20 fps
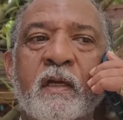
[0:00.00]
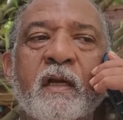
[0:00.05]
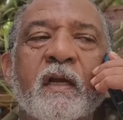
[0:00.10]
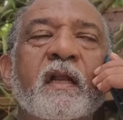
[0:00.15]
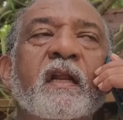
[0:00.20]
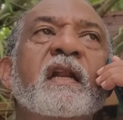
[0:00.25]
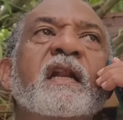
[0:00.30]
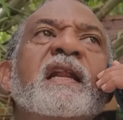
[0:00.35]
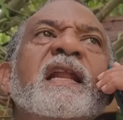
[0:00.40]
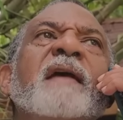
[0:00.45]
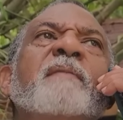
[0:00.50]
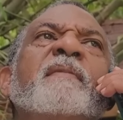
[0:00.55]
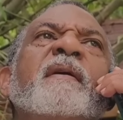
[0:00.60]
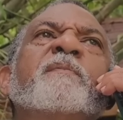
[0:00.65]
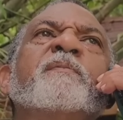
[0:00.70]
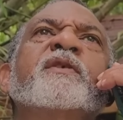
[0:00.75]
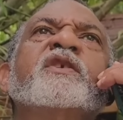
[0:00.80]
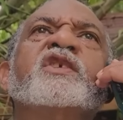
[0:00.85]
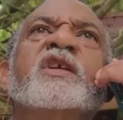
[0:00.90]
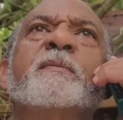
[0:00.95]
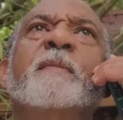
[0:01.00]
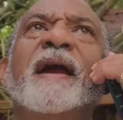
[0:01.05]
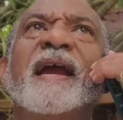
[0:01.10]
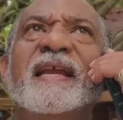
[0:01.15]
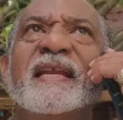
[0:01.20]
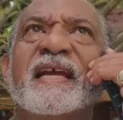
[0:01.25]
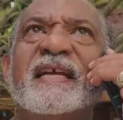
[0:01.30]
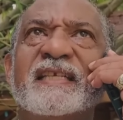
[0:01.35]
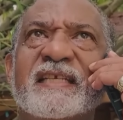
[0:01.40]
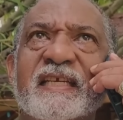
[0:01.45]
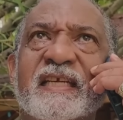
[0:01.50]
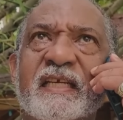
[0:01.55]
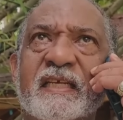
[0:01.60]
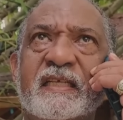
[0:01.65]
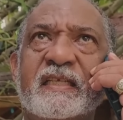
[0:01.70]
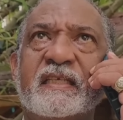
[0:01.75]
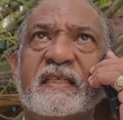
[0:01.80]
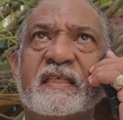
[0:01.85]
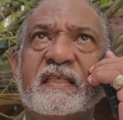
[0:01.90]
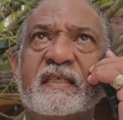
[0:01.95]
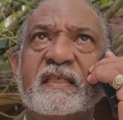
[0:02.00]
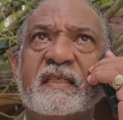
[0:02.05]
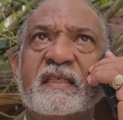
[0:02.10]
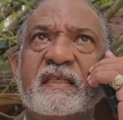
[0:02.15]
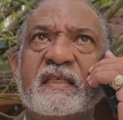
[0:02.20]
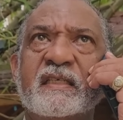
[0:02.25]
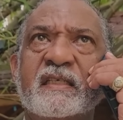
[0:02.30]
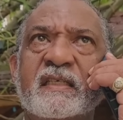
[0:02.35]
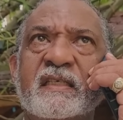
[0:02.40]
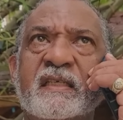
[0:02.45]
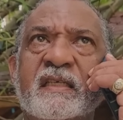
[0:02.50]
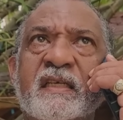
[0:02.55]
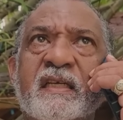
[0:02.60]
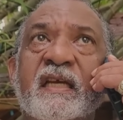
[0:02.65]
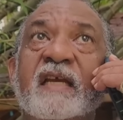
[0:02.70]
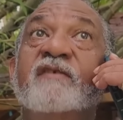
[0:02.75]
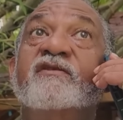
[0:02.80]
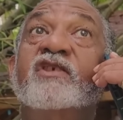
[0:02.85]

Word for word: Let me put your mind at ease. If